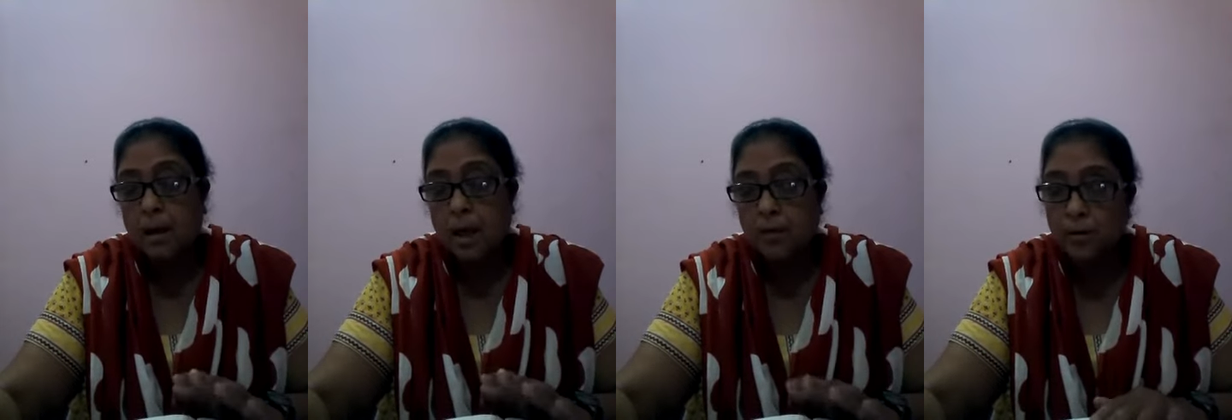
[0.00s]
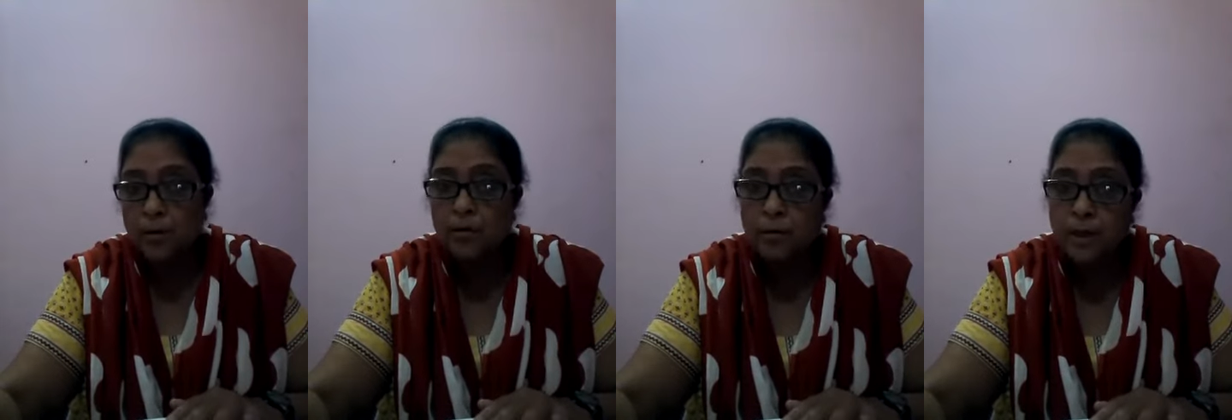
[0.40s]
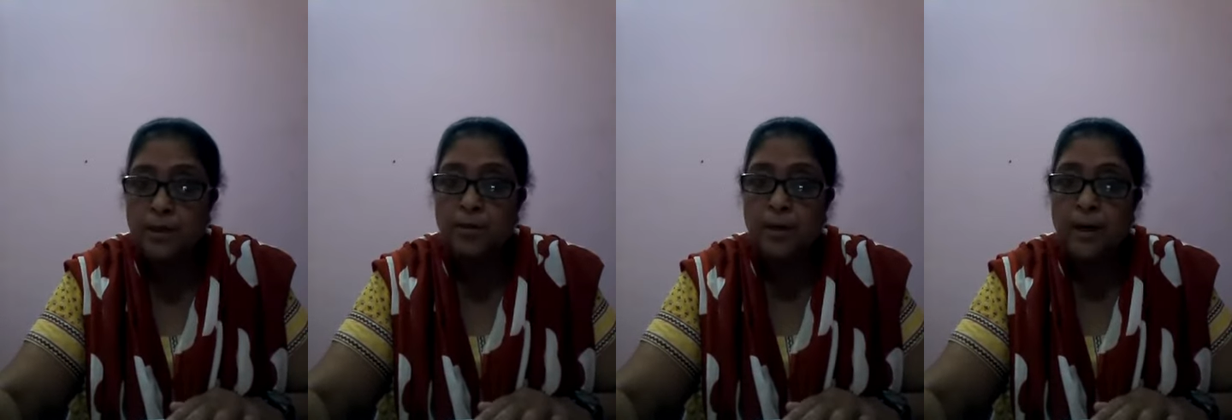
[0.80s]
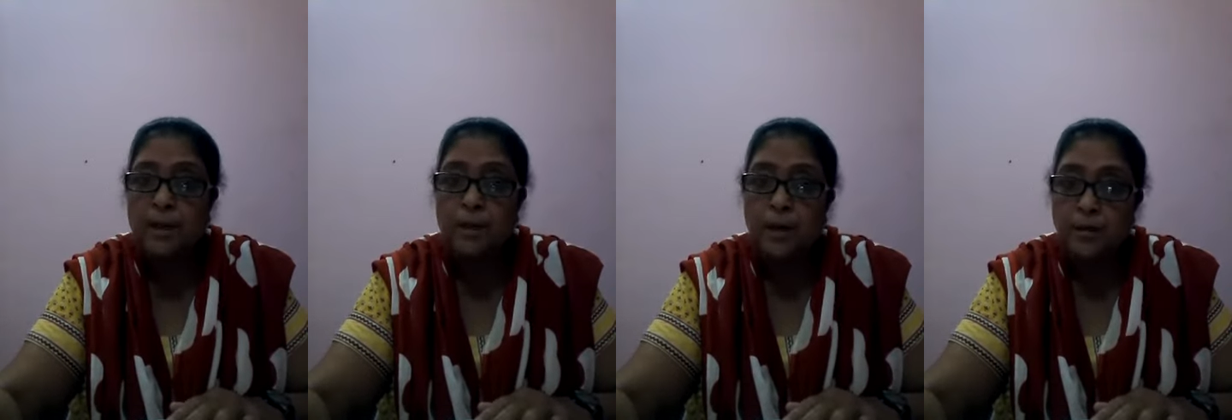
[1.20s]
I am going to teach you
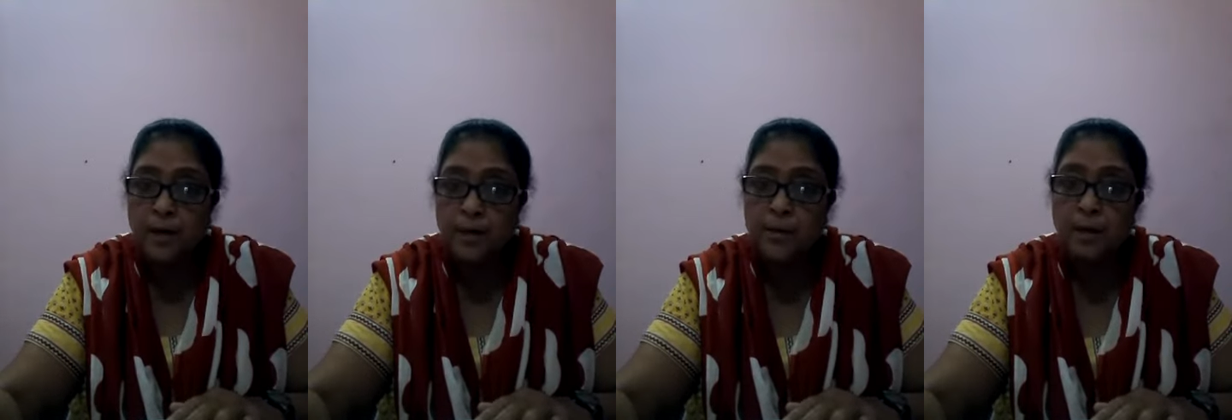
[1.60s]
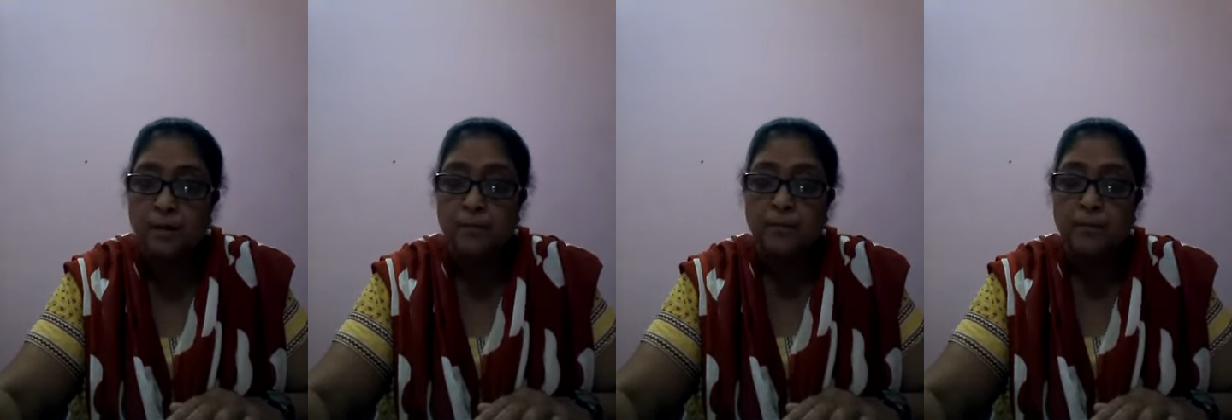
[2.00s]
English literature